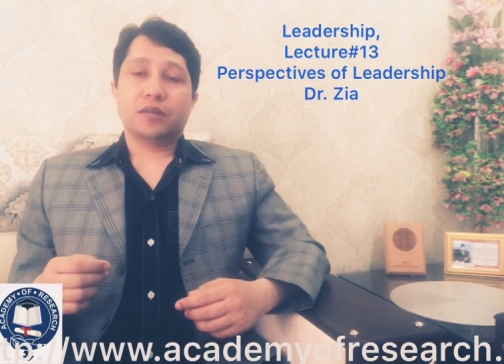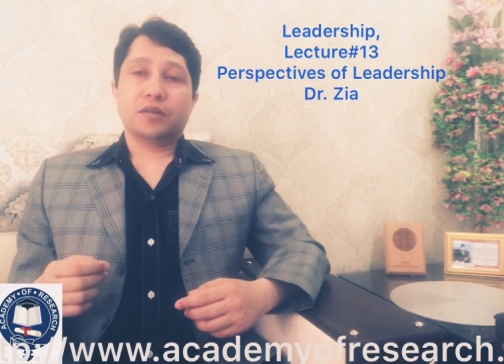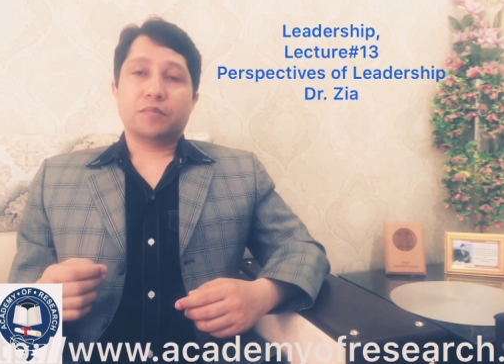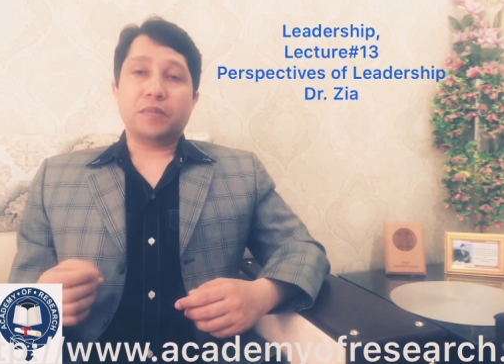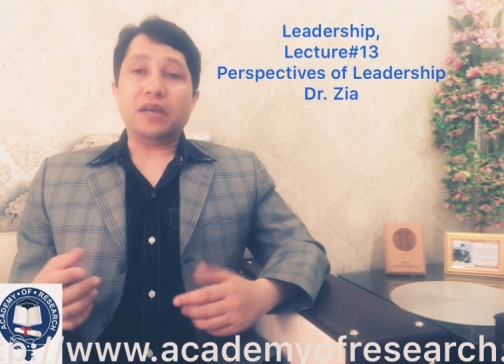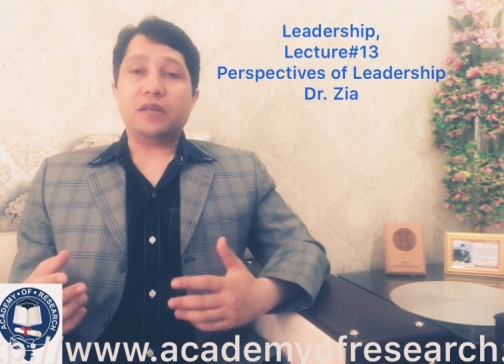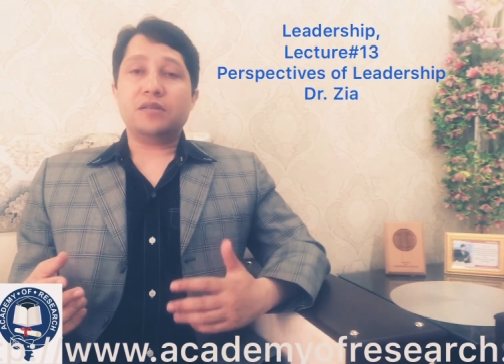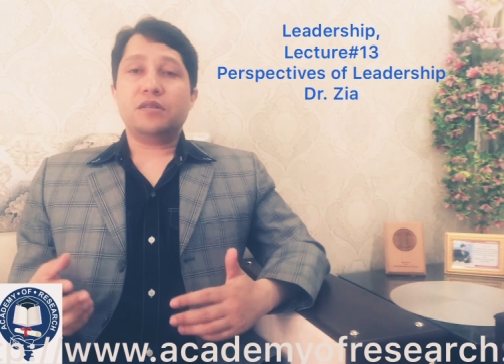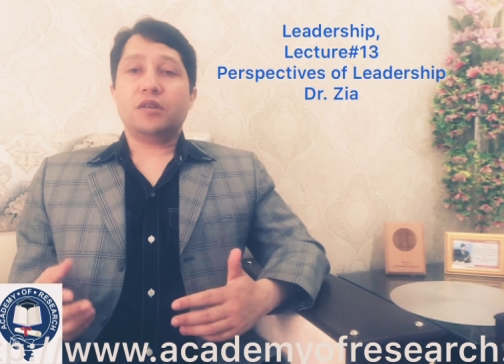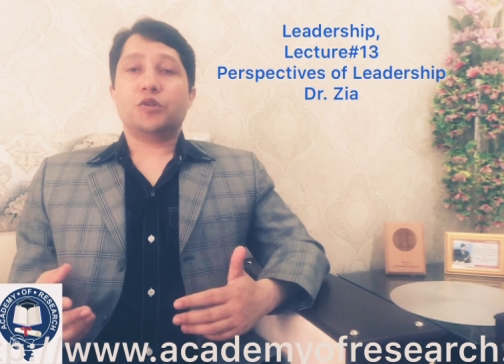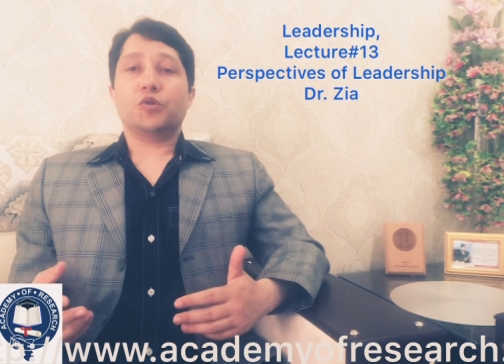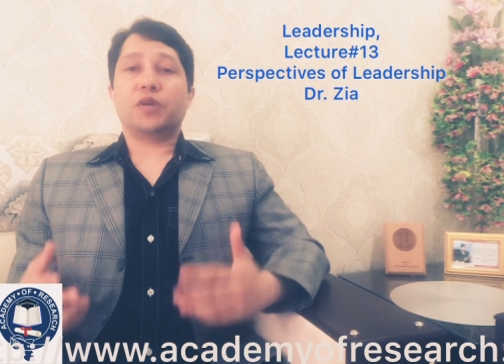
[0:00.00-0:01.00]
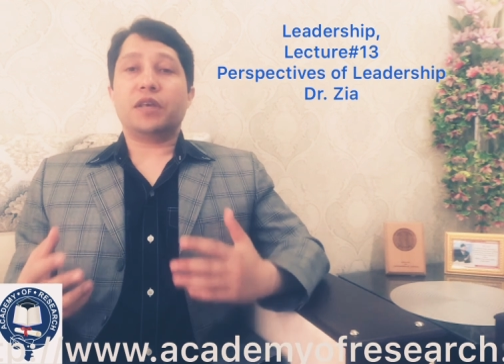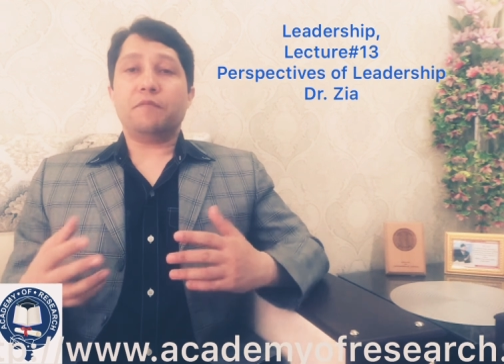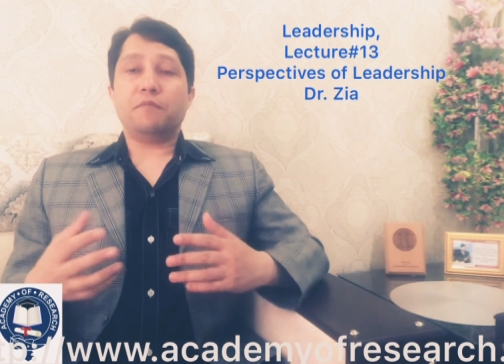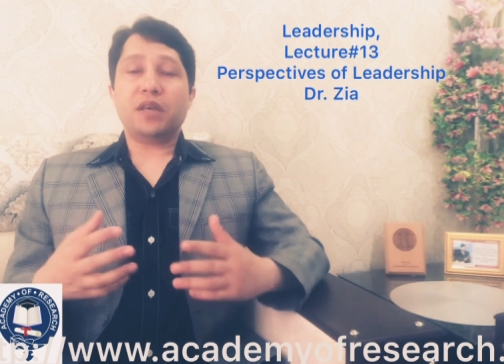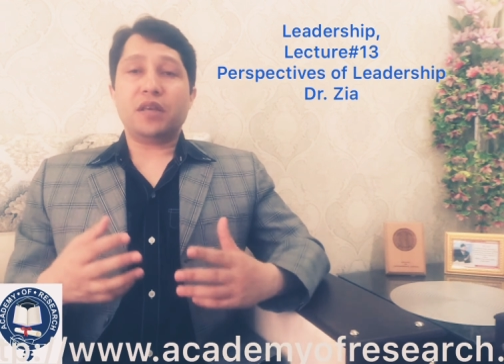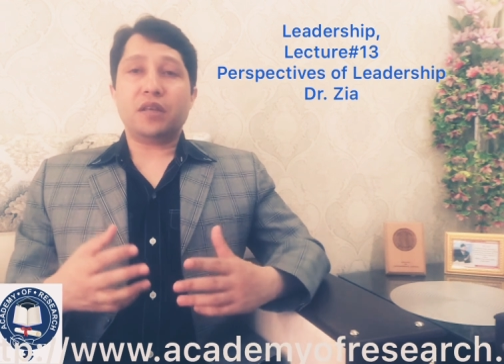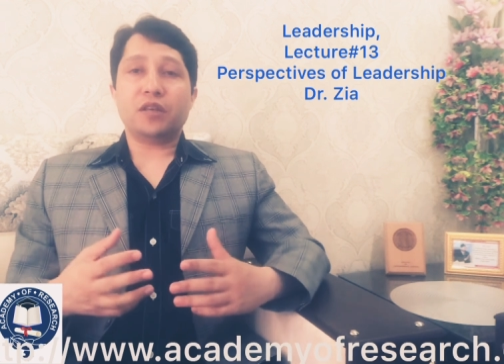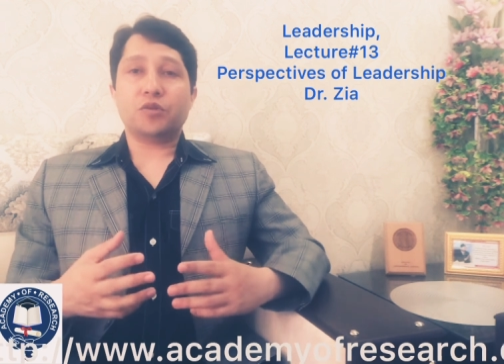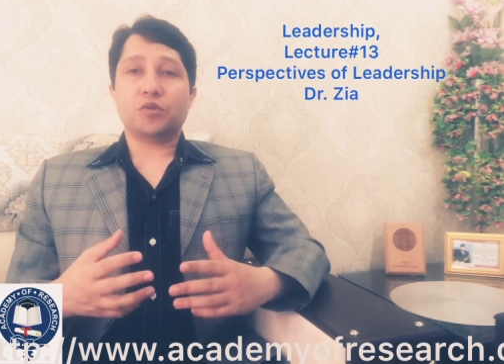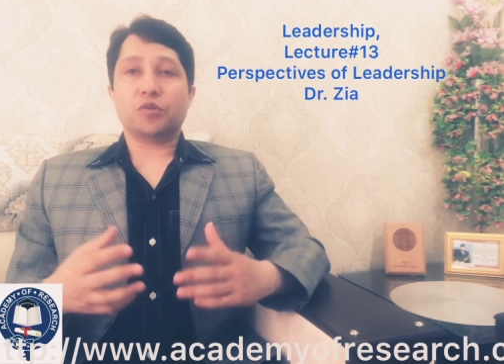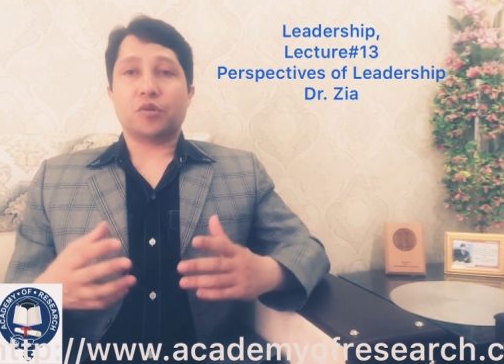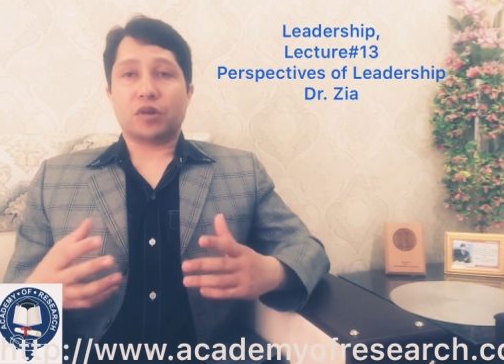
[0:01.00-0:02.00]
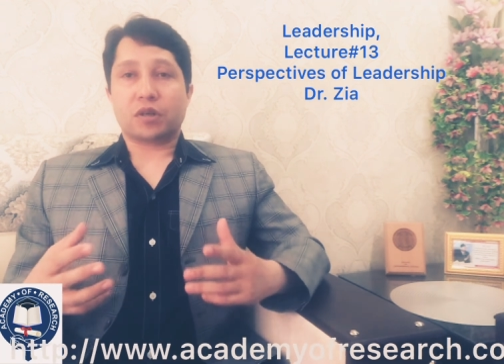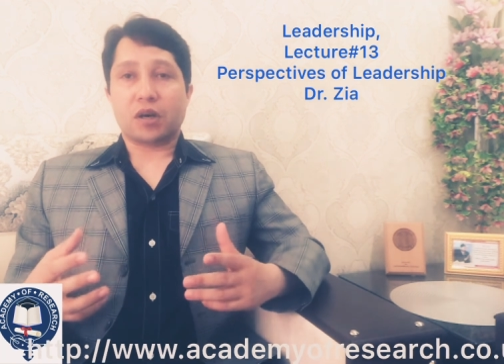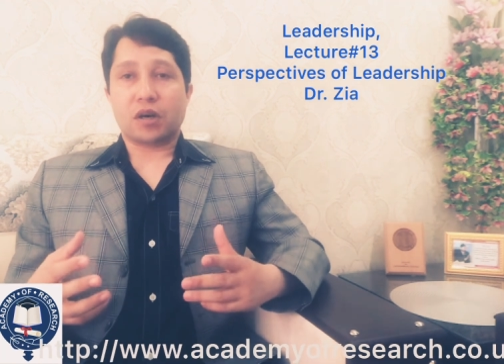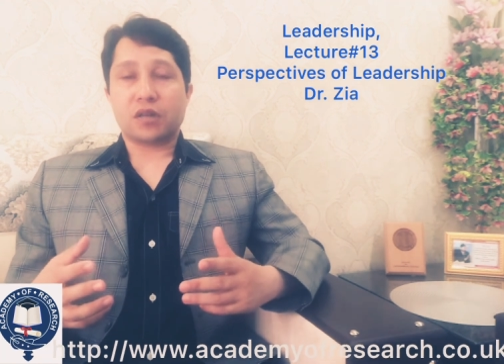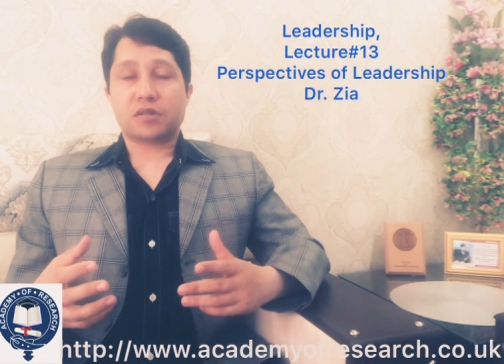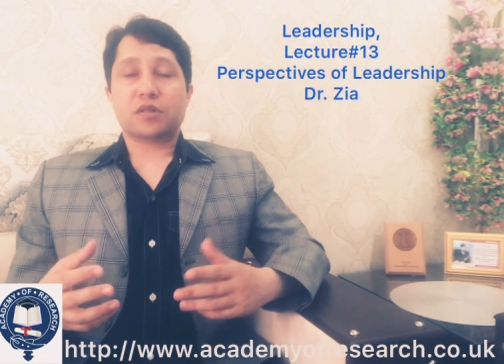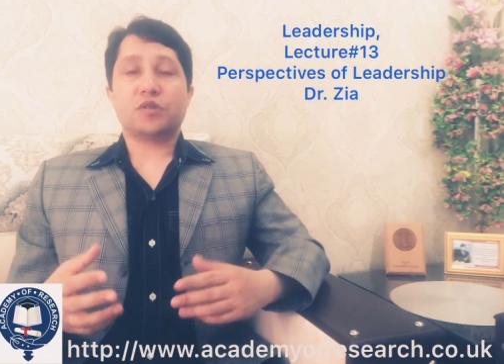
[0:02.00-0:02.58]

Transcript: Means you give meaning to your task,